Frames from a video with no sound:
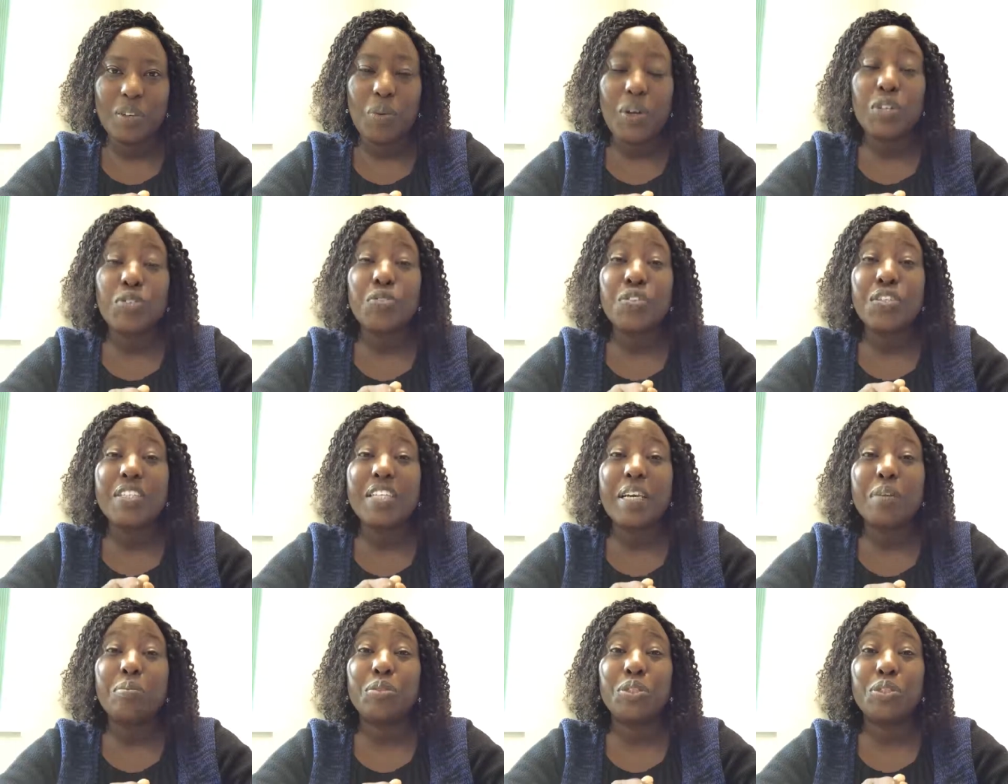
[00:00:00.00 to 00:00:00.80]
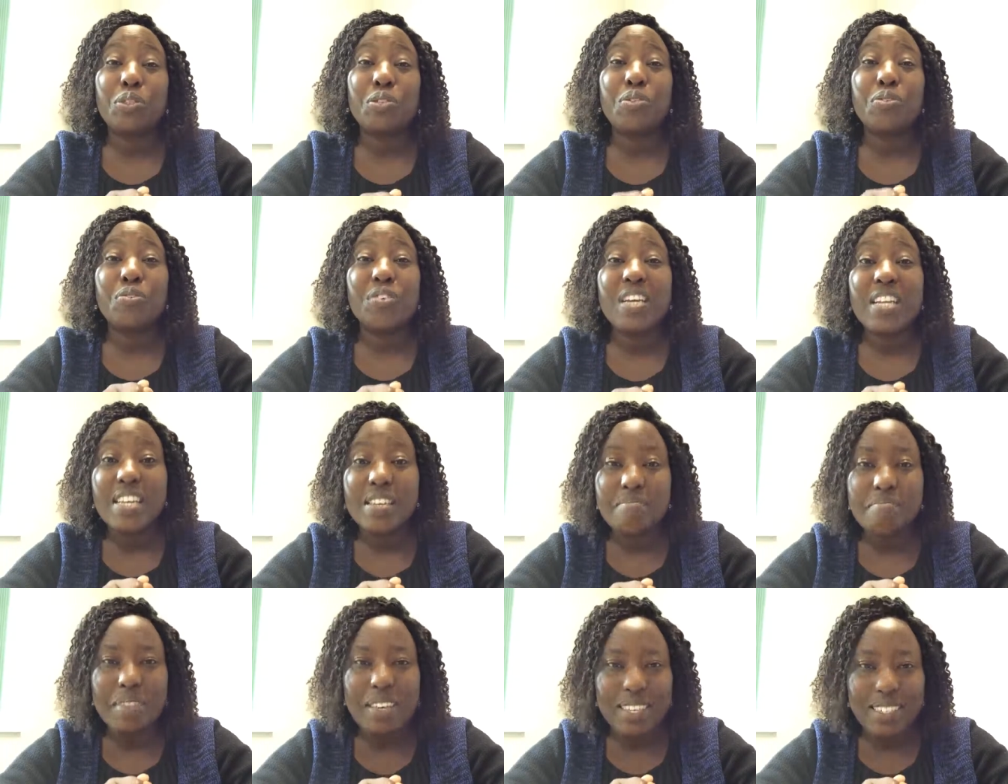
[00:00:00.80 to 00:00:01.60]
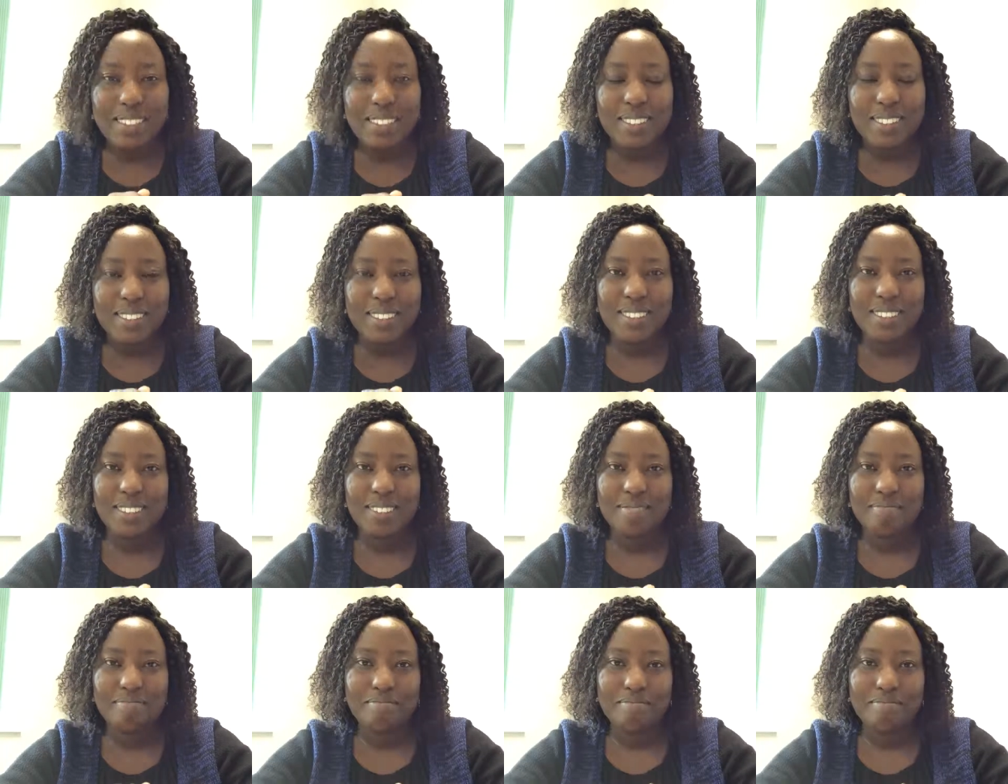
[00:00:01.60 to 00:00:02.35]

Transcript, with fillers: what redemption really means,